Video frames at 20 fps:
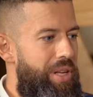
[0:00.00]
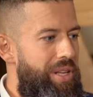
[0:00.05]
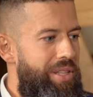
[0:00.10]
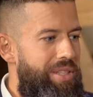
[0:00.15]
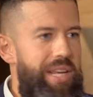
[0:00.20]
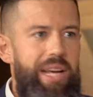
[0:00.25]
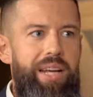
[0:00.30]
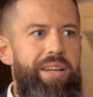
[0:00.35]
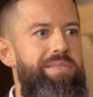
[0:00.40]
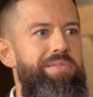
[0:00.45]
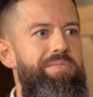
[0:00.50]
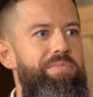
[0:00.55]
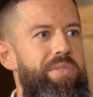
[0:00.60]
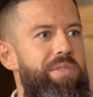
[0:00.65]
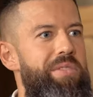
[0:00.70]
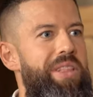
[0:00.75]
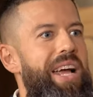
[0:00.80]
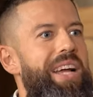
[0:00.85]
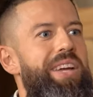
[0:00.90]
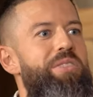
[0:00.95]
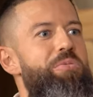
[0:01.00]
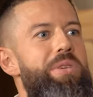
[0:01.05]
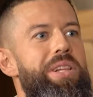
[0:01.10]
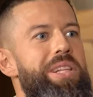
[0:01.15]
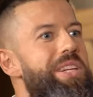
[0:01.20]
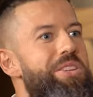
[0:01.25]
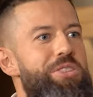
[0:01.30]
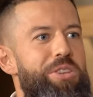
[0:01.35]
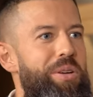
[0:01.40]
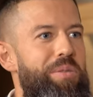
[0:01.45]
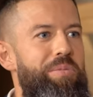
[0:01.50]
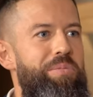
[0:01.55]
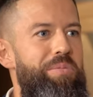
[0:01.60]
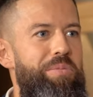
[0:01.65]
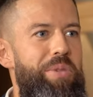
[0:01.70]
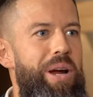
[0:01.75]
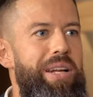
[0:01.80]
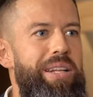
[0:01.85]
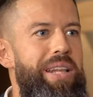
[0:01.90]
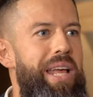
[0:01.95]
it's like a religion,
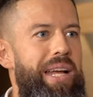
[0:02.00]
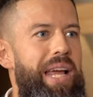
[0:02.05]
right?